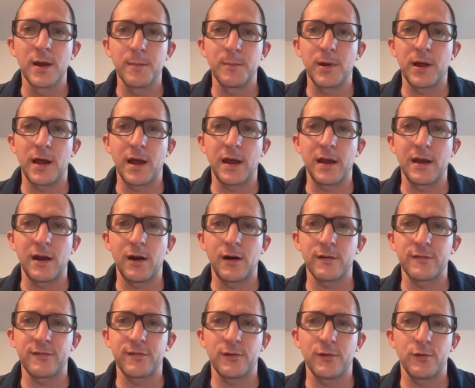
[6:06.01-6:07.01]
but I
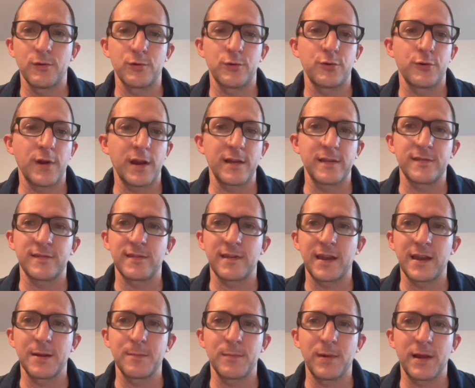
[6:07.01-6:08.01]
also create
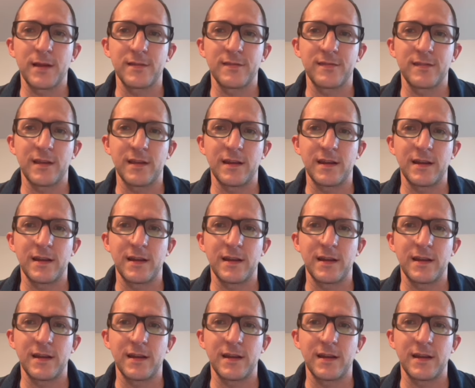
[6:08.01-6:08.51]
SeleniumBase